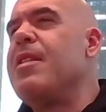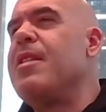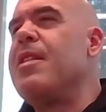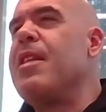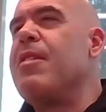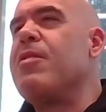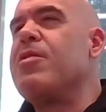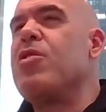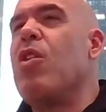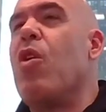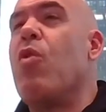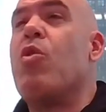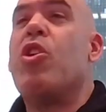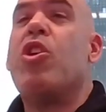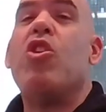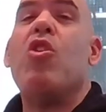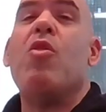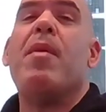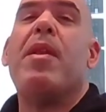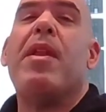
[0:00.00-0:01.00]
there's no
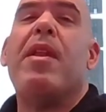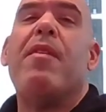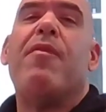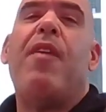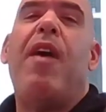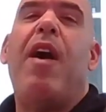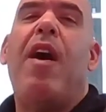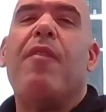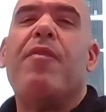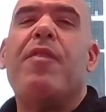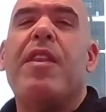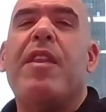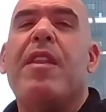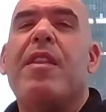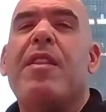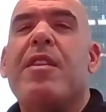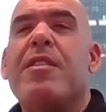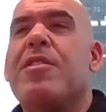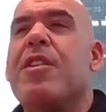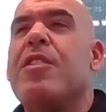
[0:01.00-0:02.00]
human involved in the
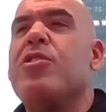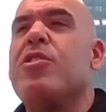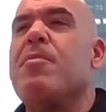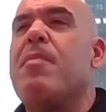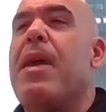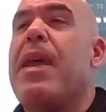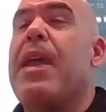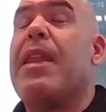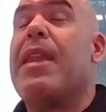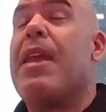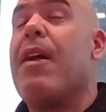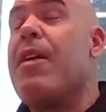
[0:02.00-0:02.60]
decision making.